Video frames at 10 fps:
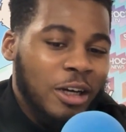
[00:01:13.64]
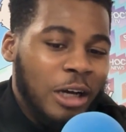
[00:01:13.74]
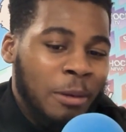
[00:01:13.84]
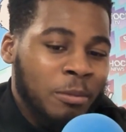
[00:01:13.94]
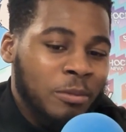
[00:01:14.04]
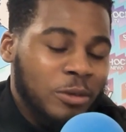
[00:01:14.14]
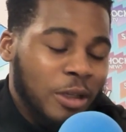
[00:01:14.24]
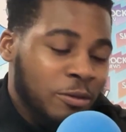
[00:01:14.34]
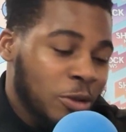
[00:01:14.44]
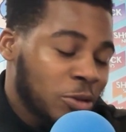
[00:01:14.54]

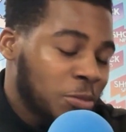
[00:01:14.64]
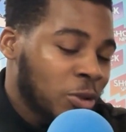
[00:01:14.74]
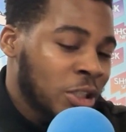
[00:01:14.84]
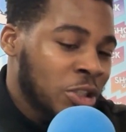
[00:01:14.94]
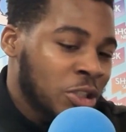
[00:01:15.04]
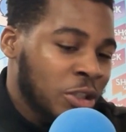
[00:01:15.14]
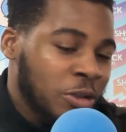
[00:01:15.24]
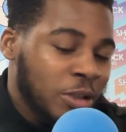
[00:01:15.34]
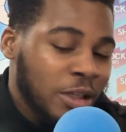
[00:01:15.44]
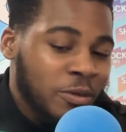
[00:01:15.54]
I've told the boys,
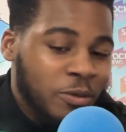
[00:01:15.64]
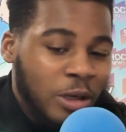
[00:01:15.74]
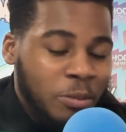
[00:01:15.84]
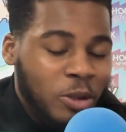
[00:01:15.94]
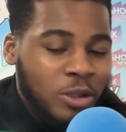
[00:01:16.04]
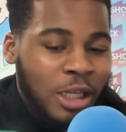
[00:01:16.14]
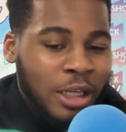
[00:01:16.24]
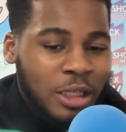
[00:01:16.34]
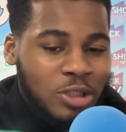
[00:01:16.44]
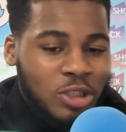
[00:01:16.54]
even though I'm not there
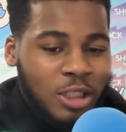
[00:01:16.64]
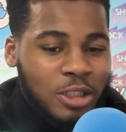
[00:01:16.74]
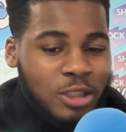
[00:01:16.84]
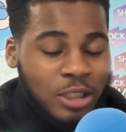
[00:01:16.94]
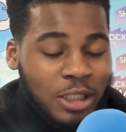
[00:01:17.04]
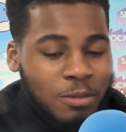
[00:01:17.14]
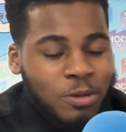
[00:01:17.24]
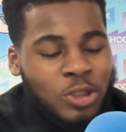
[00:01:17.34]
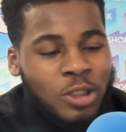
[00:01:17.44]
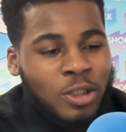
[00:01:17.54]
next year, to keep
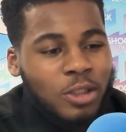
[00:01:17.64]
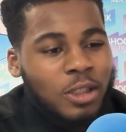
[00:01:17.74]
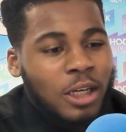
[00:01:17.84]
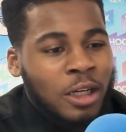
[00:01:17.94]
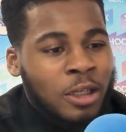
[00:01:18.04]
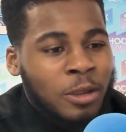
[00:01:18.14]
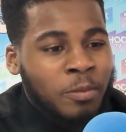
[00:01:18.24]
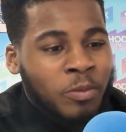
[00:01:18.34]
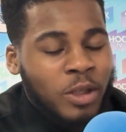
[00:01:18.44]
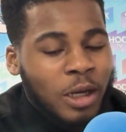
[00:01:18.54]
pushing on
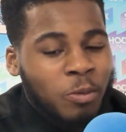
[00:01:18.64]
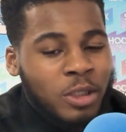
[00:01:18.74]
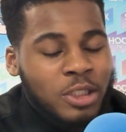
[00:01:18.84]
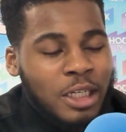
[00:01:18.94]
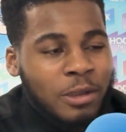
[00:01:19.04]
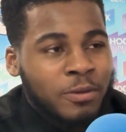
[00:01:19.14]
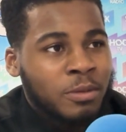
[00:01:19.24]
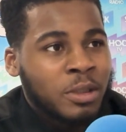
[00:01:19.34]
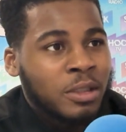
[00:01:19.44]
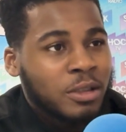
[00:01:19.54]
and win a title for
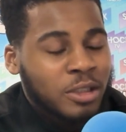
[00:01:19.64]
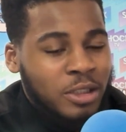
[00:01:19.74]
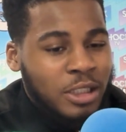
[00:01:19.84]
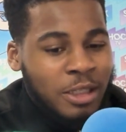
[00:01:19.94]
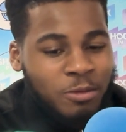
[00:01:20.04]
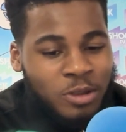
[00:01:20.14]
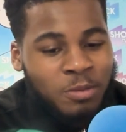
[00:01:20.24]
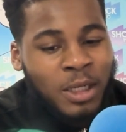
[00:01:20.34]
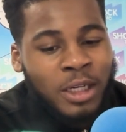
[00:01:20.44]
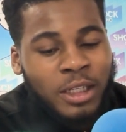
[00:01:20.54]
me, because that was
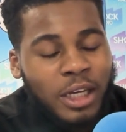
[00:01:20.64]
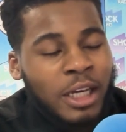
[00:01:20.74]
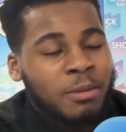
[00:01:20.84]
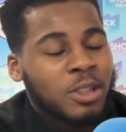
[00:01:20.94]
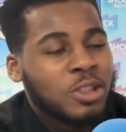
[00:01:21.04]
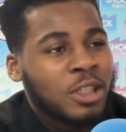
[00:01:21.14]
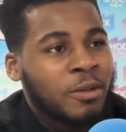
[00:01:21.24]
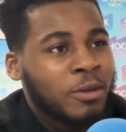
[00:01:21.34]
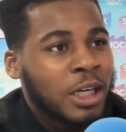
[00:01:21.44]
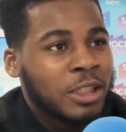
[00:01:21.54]
my aim this year,
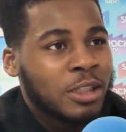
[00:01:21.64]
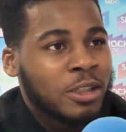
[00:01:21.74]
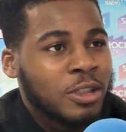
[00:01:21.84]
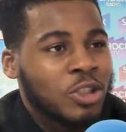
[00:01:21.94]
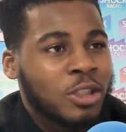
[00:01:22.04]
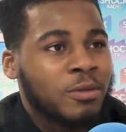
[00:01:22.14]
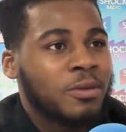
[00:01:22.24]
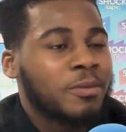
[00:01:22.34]
but I didn't achieve.